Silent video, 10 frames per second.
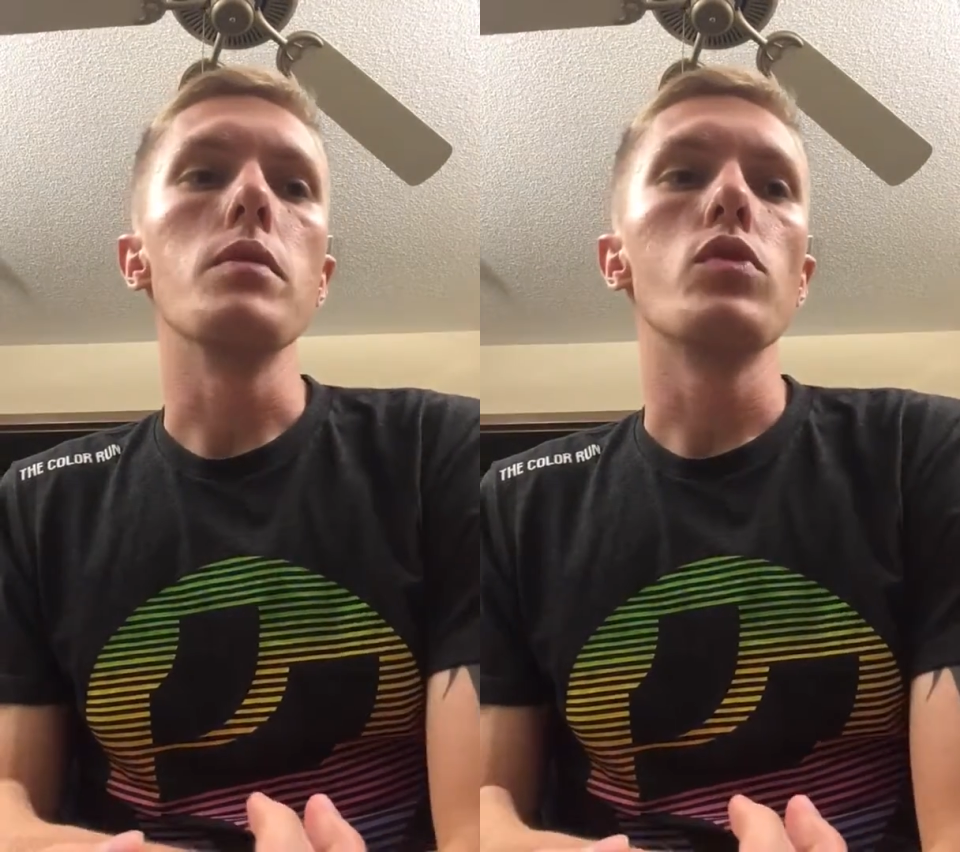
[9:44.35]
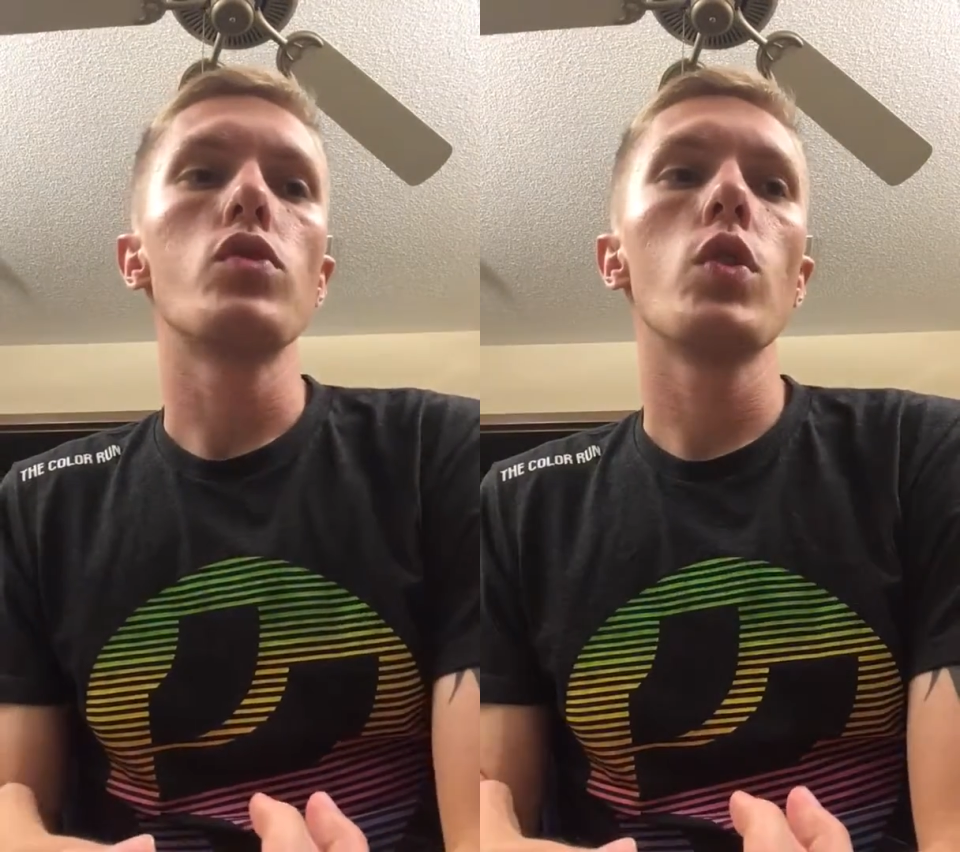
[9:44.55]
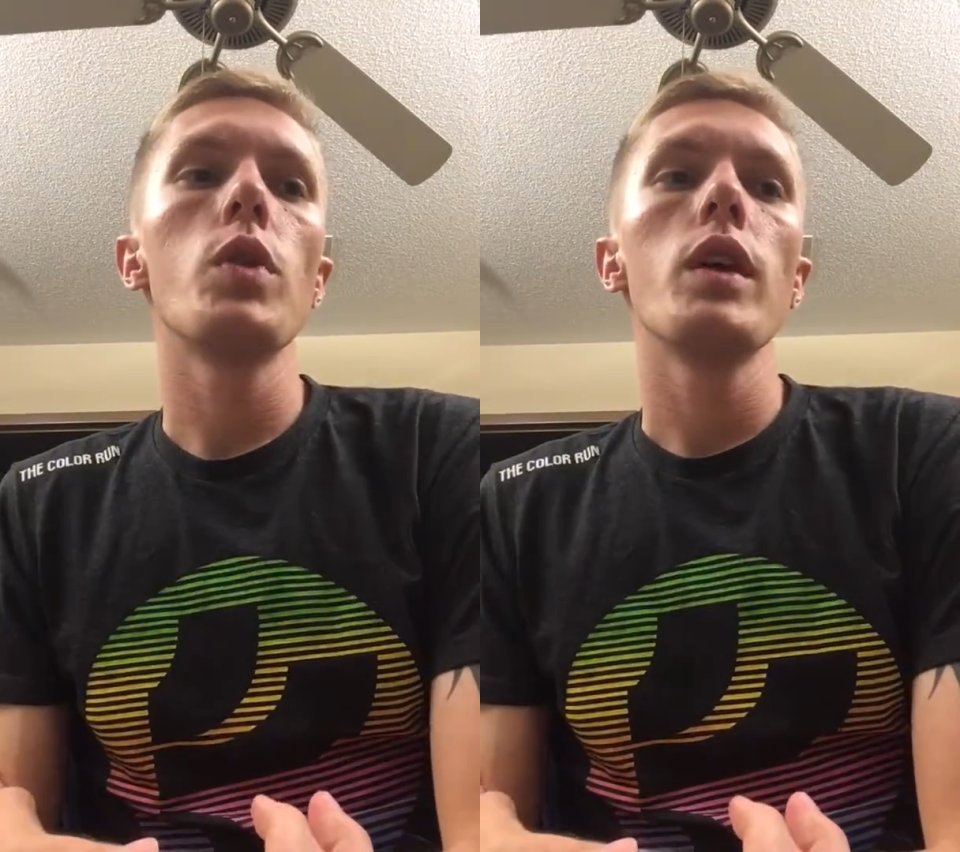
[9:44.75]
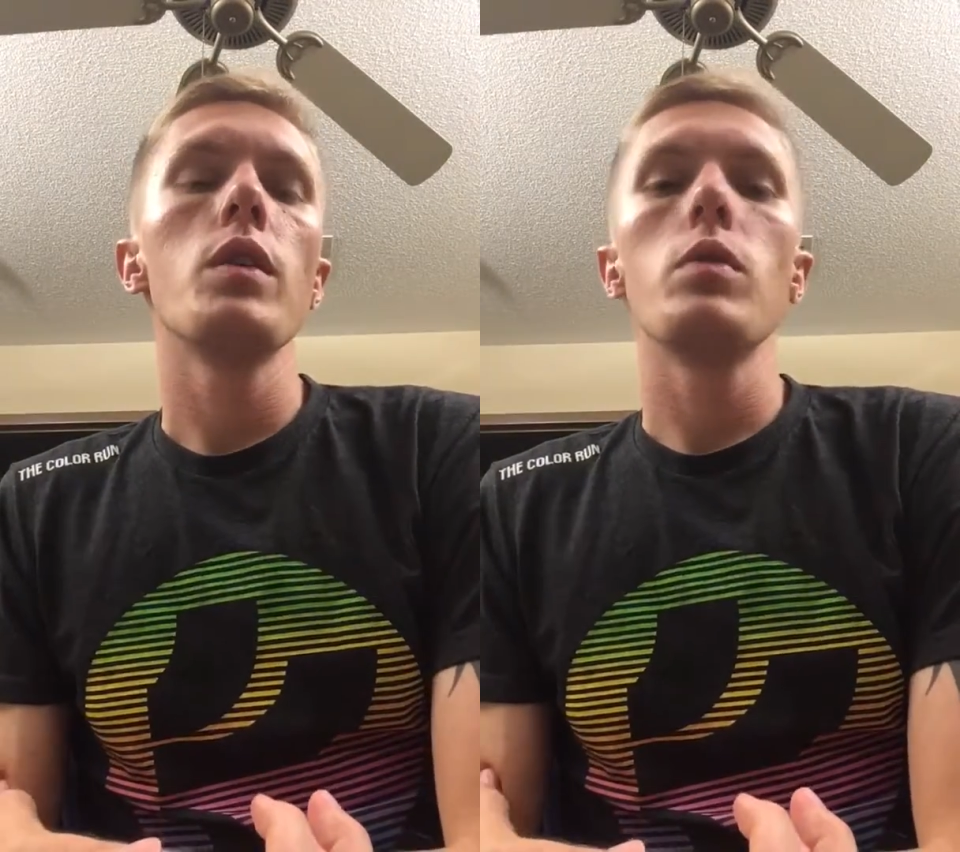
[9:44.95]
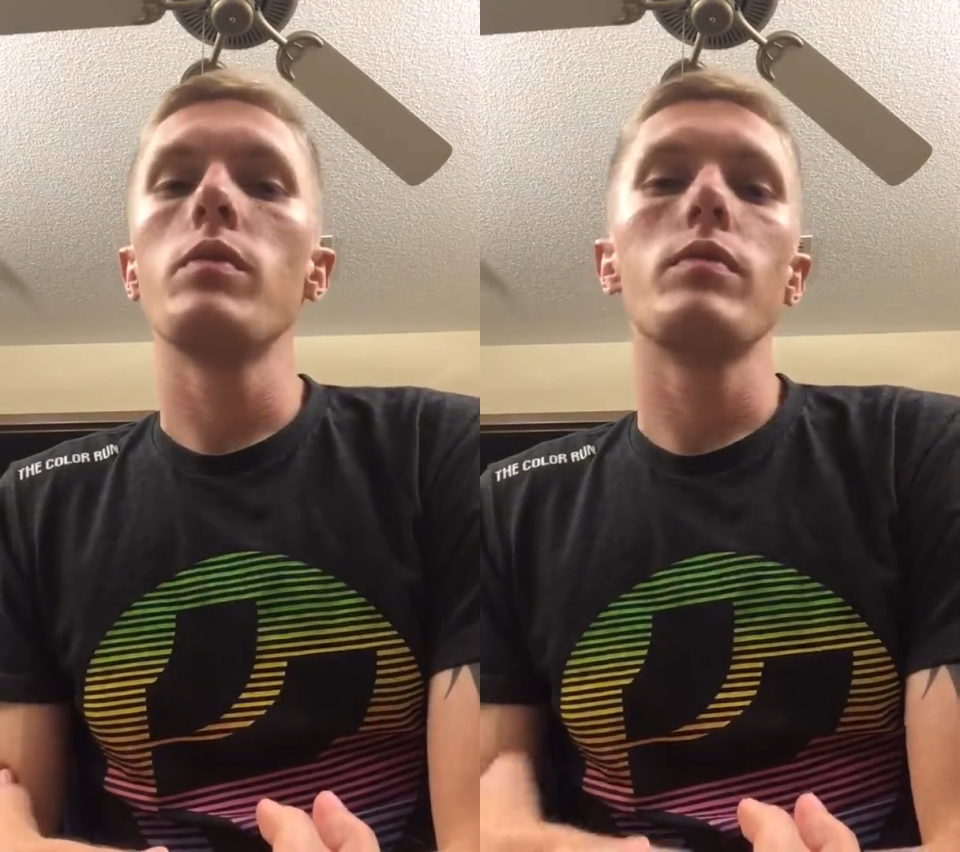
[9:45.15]
So
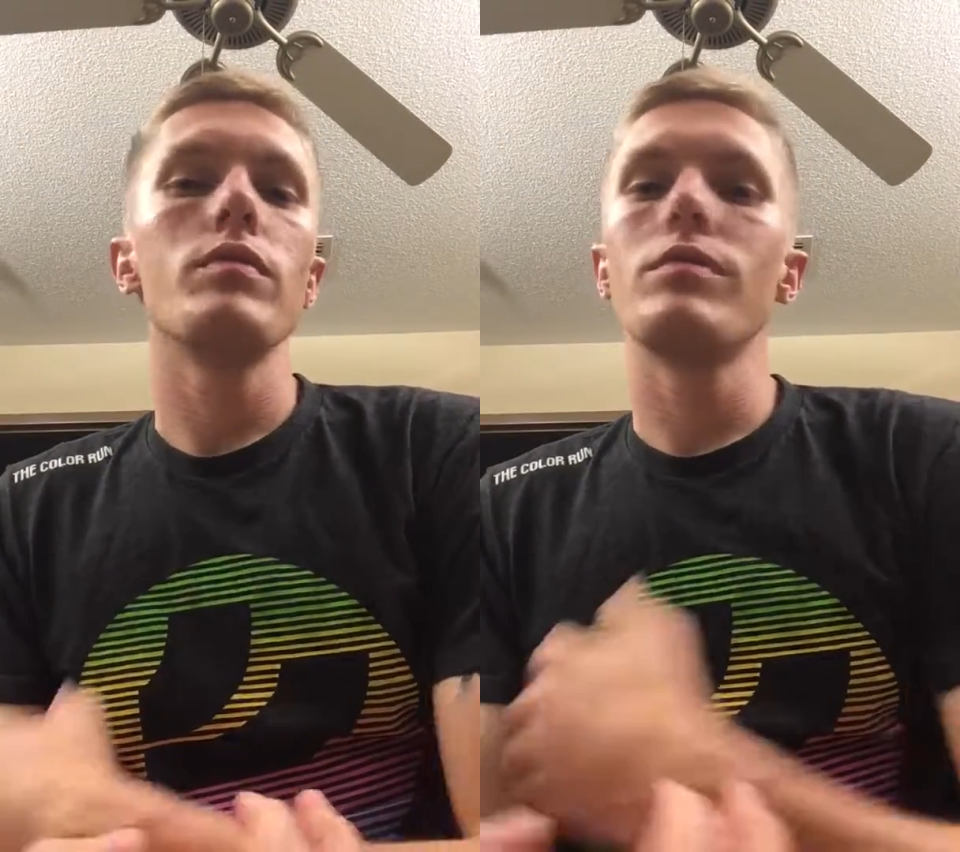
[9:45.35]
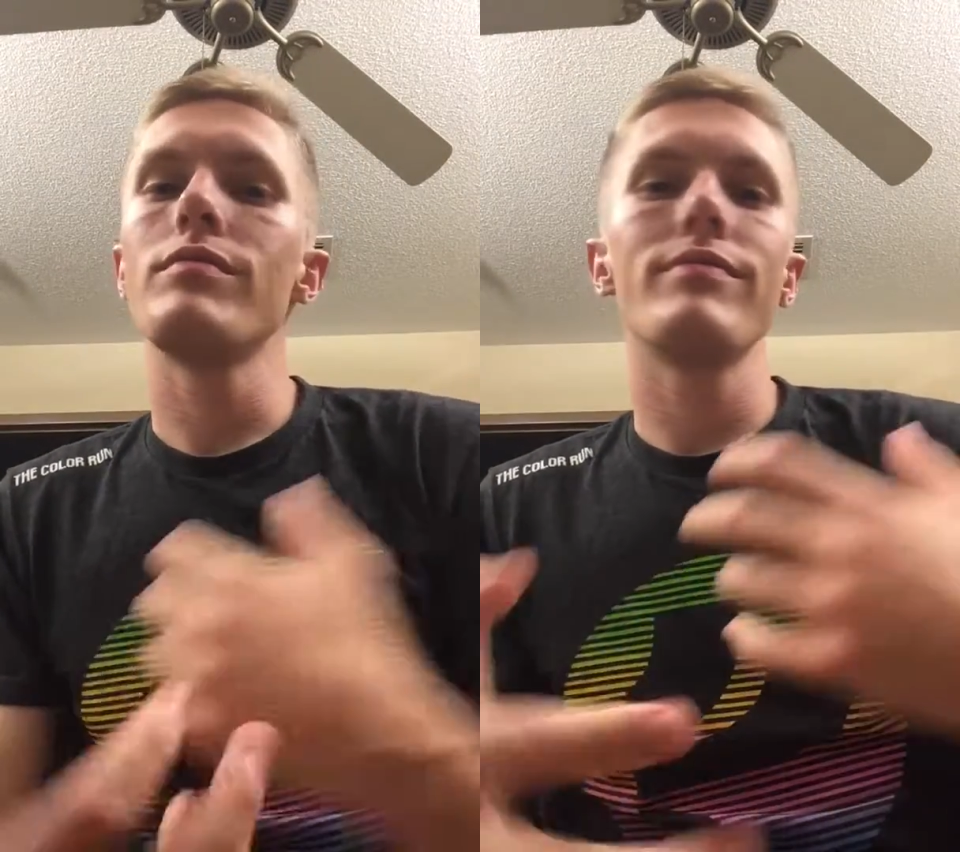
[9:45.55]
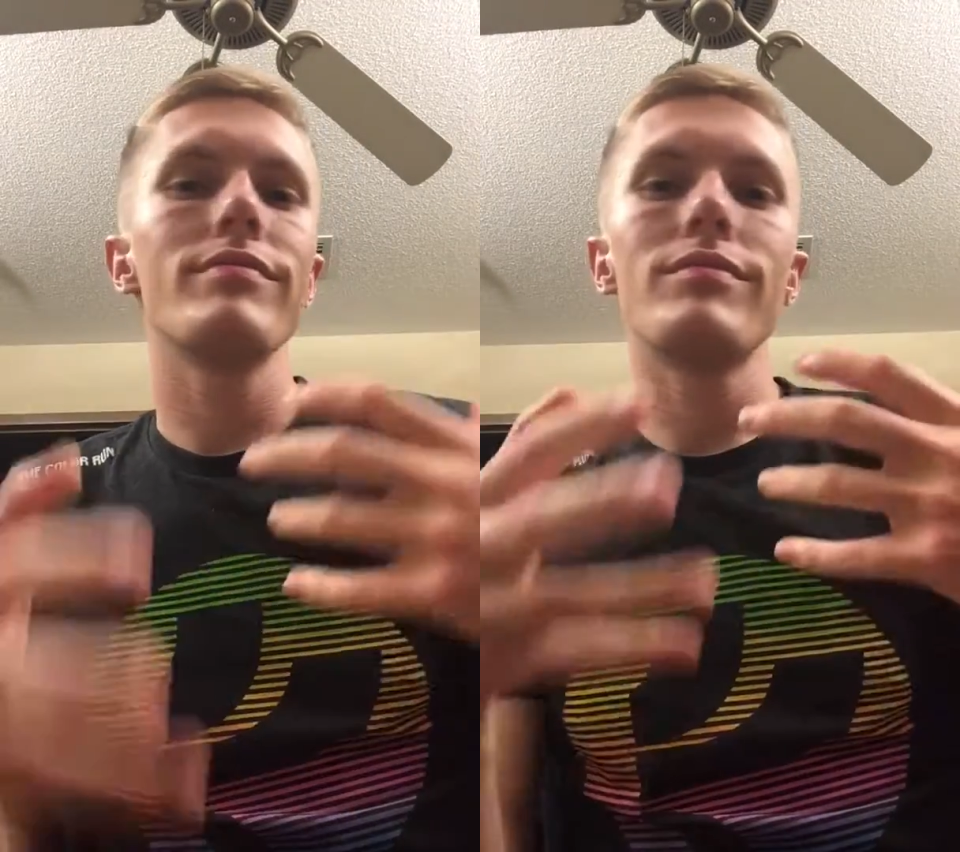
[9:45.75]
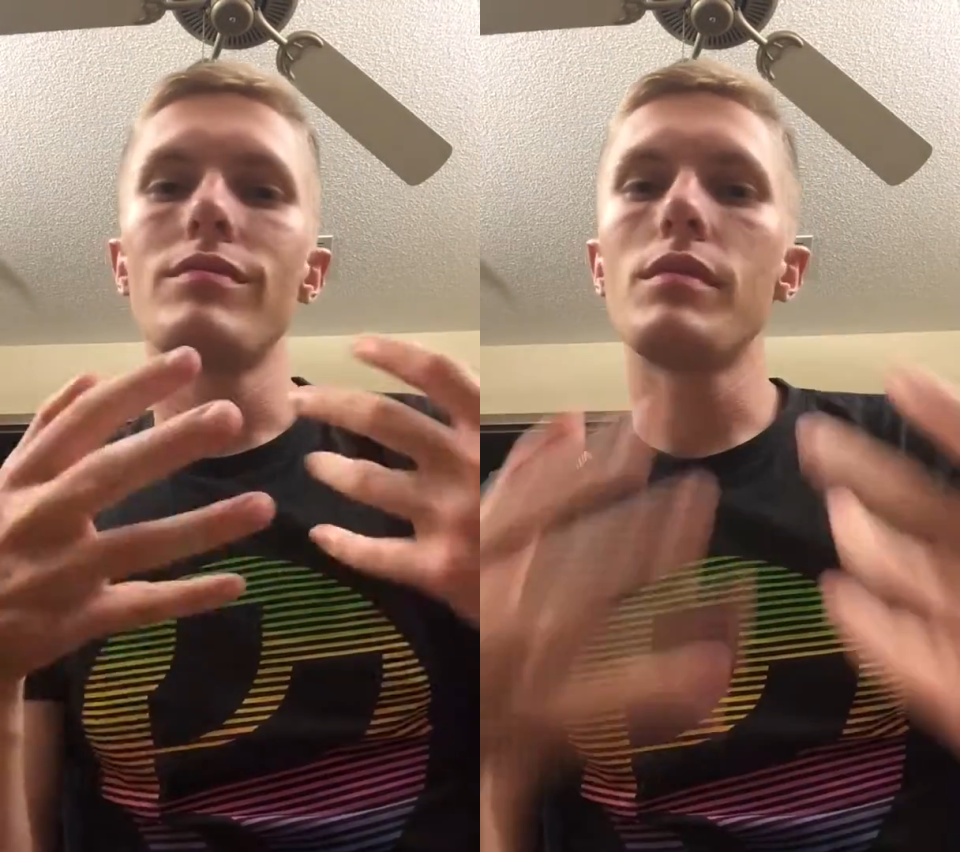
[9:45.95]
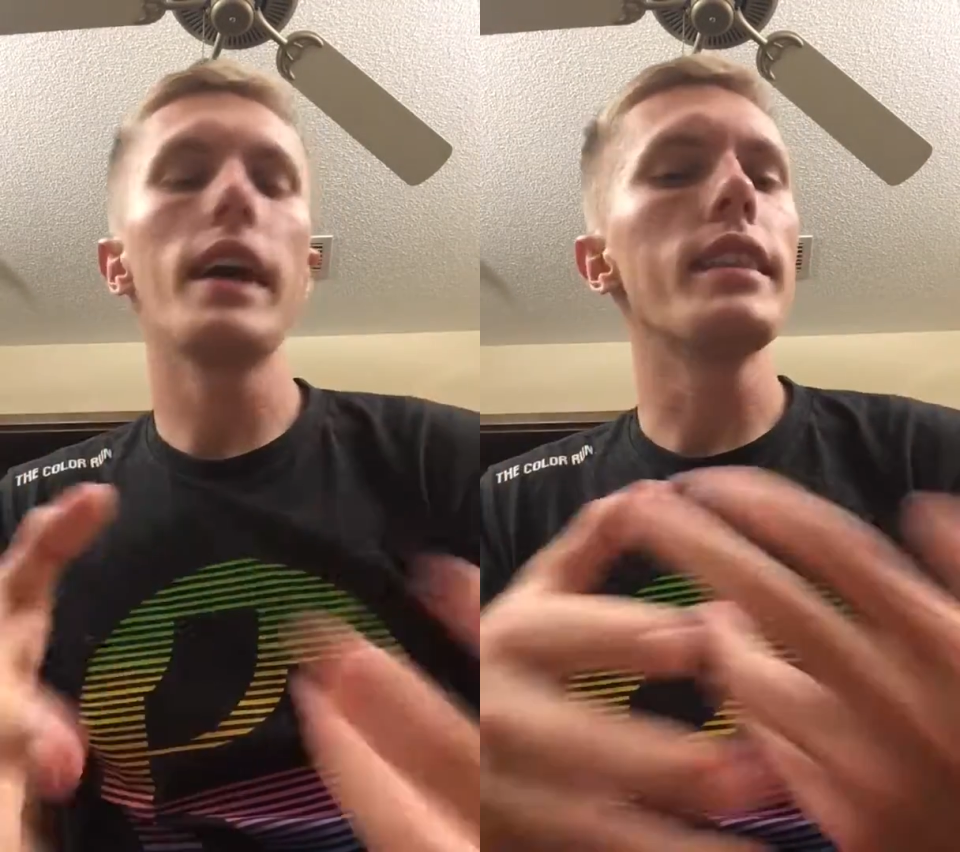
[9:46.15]

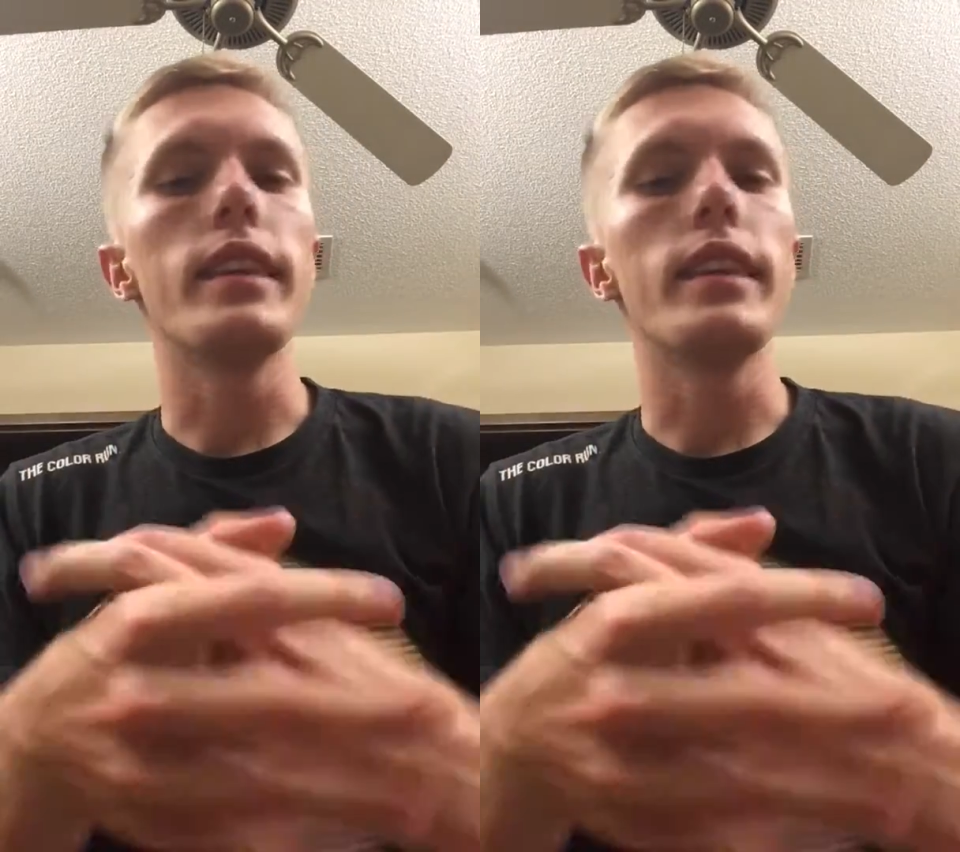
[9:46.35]
right